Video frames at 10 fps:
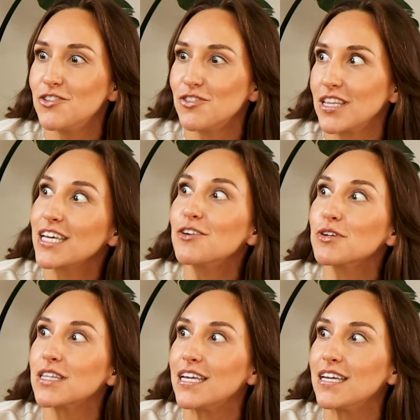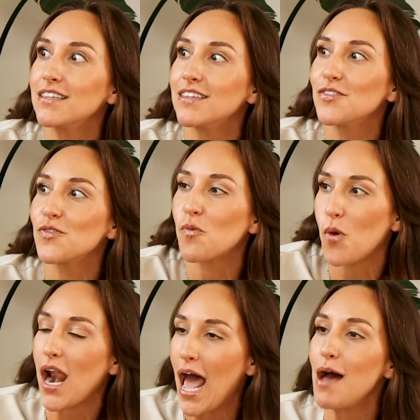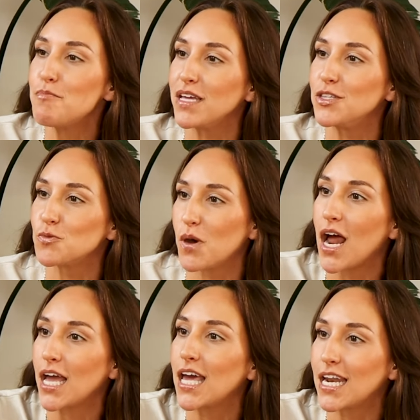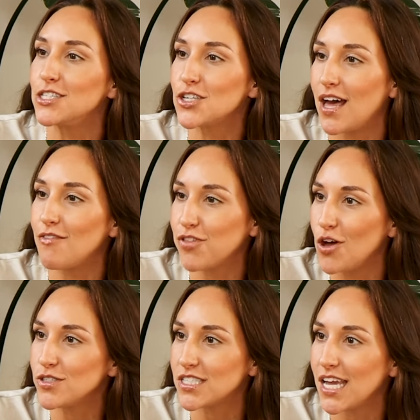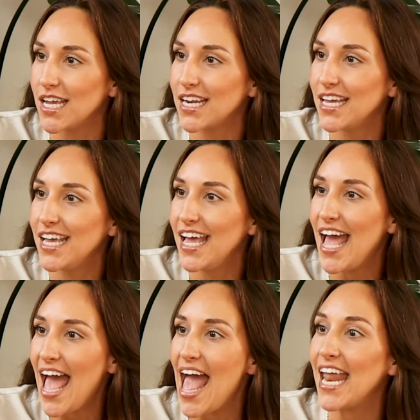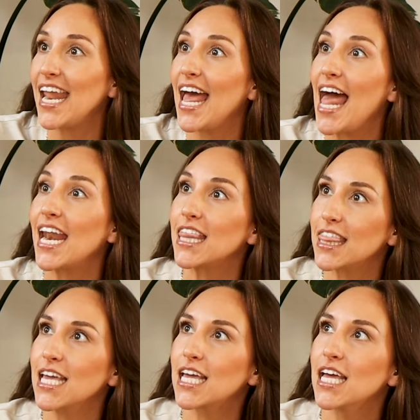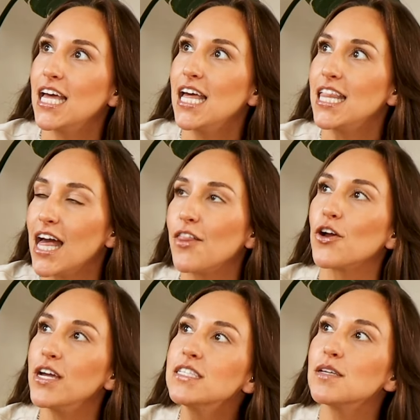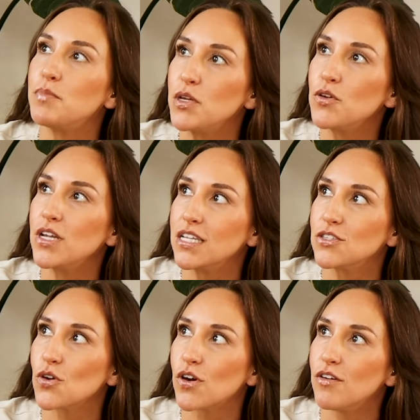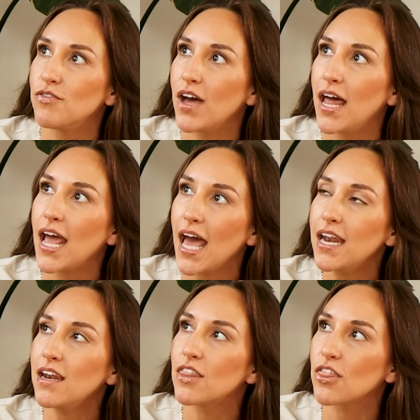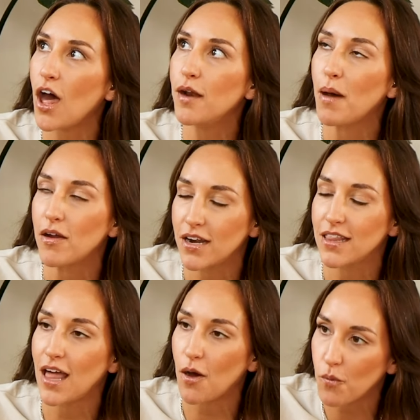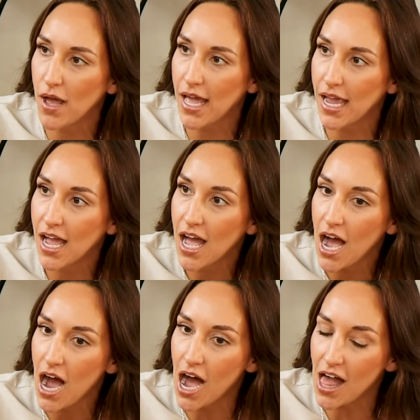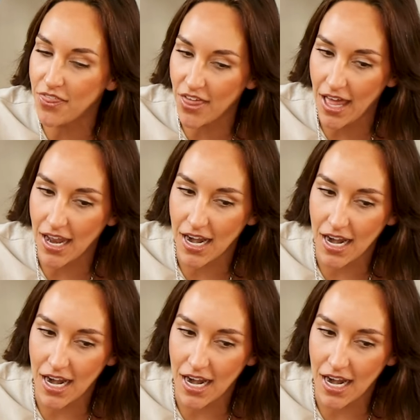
literally what happens when I get into that flow state. And I think, there is a beauty in sort of, and I hadn't thought about it in that way, that